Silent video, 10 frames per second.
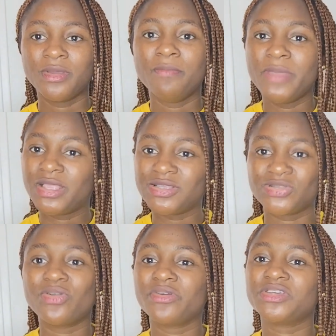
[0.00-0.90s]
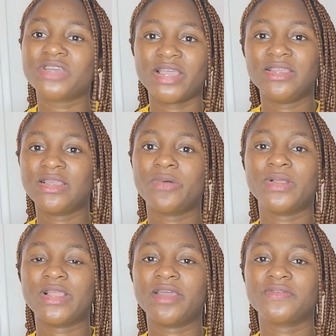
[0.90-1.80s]
made his glory shine in our
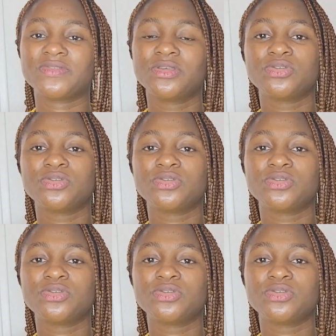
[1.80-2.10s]
lives.